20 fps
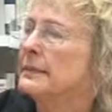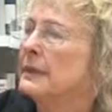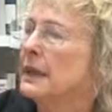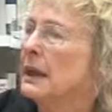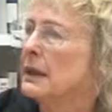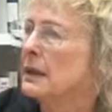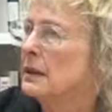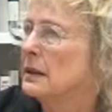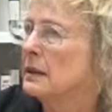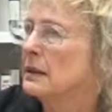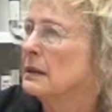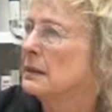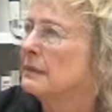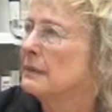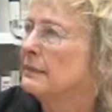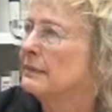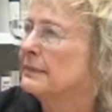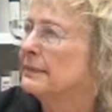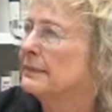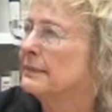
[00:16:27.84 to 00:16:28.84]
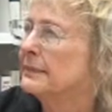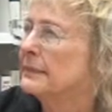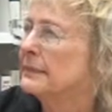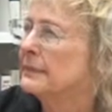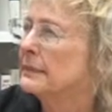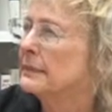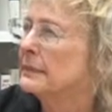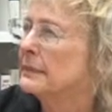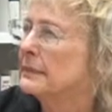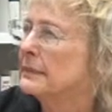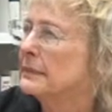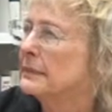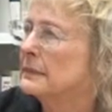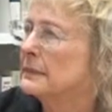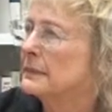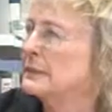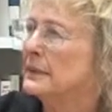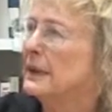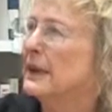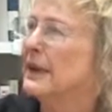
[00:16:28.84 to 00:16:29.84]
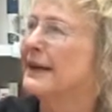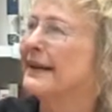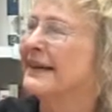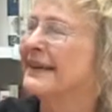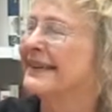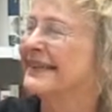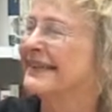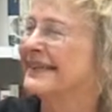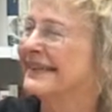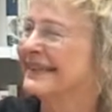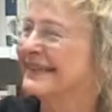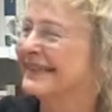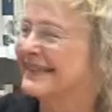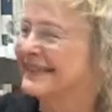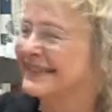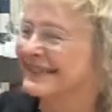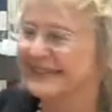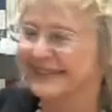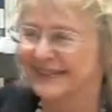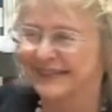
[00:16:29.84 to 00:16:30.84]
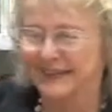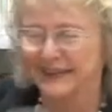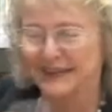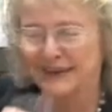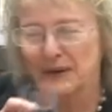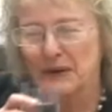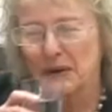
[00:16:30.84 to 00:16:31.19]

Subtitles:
currently leading other people, like PhD students?